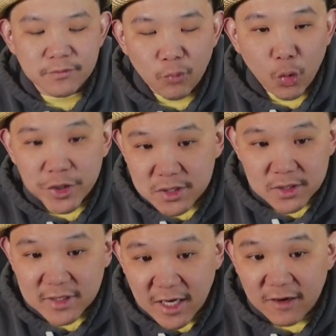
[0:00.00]
moist
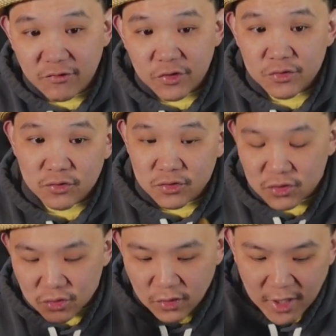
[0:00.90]
enough for you to
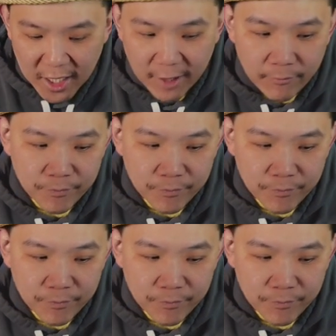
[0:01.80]
cut.